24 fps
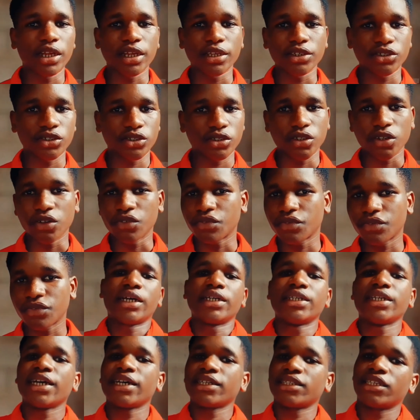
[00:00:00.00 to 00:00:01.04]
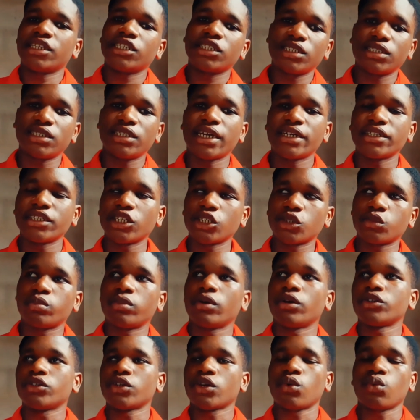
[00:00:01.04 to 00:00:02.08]
of that stuff. And yeah, this Yandex
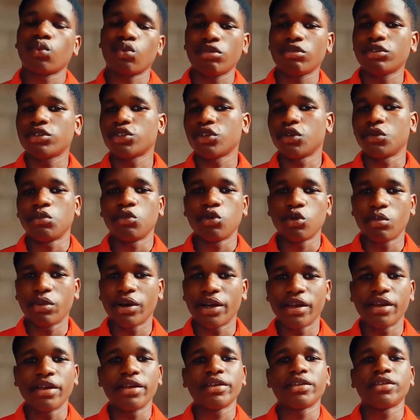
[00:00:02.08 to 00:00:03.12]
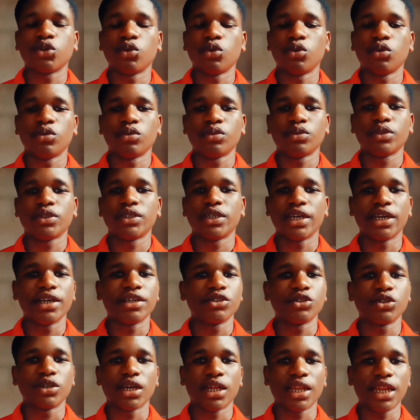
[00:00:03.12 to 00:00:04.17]
browser works on mobile. So
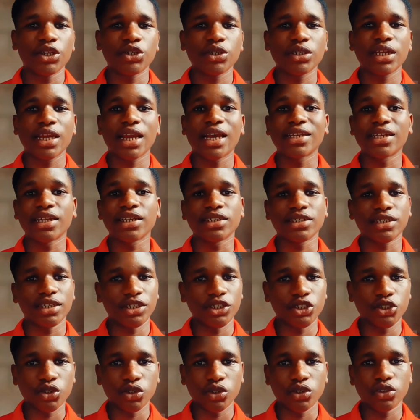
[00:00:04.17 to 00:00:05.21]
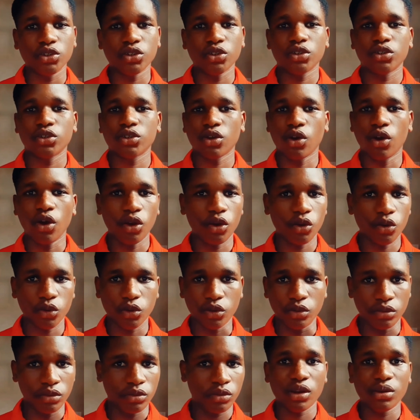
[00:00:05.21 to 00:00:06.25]
yeah, you can actually add extensions
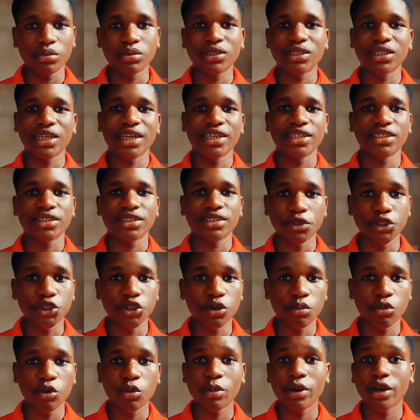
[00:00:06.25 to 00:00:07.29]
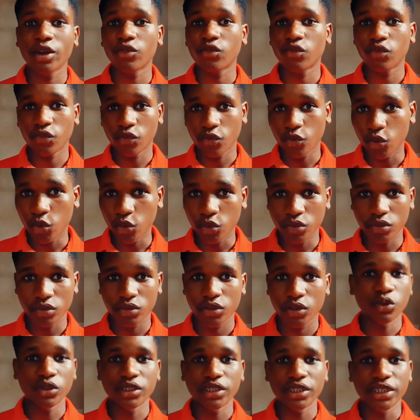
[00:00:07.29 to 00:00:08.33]
on website with your mobile phone
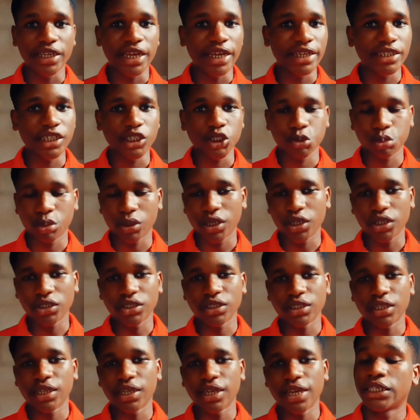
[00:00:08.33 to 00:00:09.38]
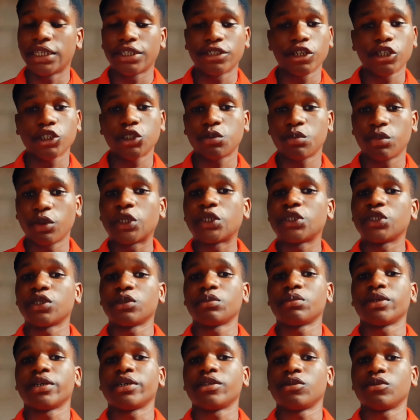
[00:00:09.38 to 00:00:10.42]
with the Yandex browser. You're not
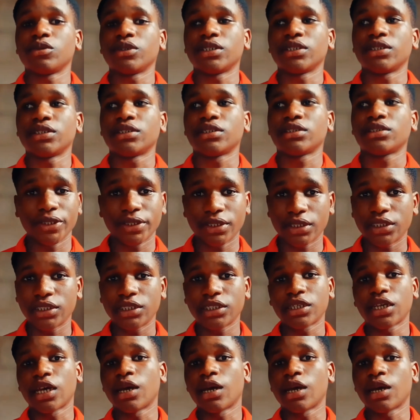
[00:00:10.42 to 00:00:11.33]
sponsored, by the way, but